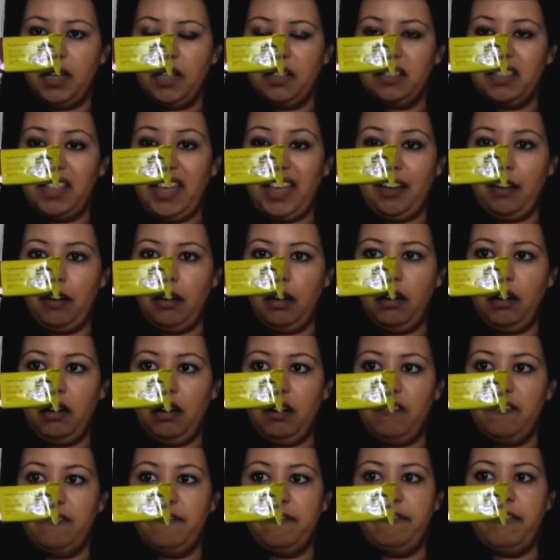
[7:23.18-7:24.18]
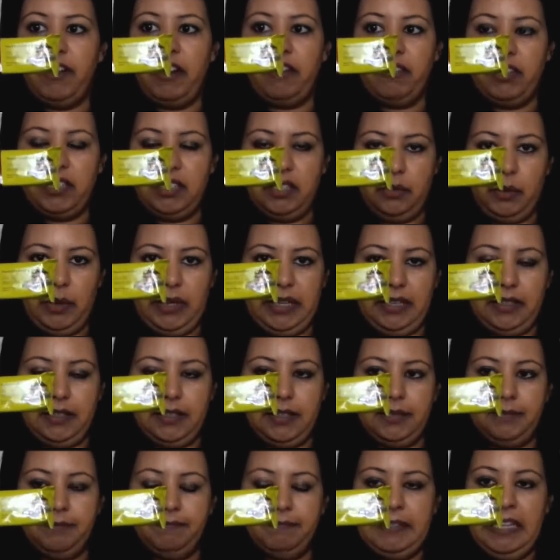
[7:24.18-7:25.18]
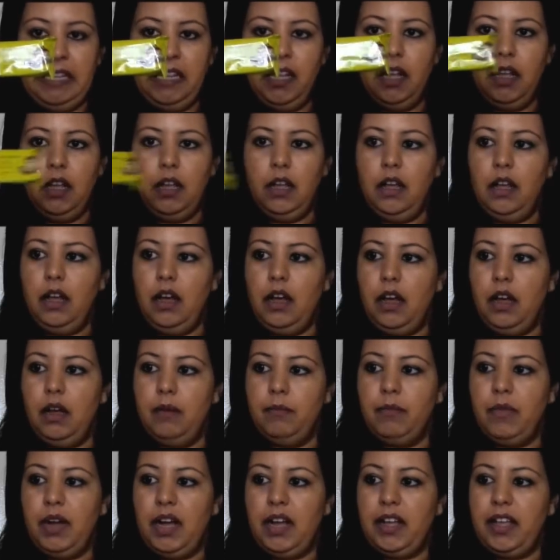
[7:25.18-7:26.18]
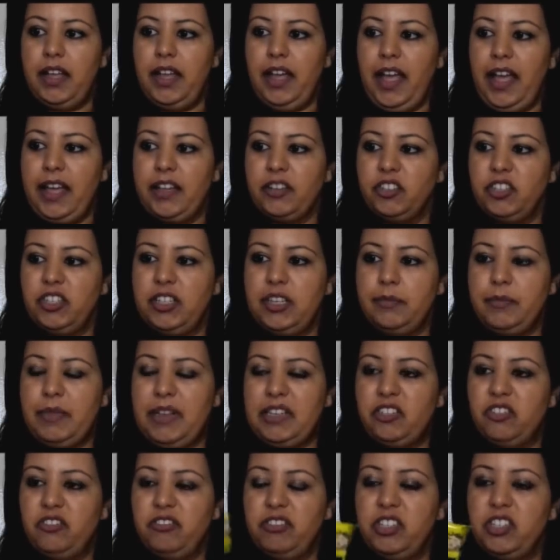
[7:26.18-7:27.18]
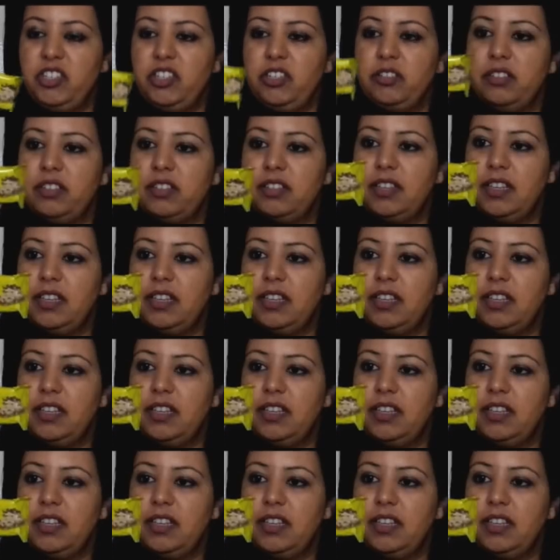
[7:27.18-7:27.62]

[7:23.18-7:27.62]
They are very sweet. I actually meant to reduce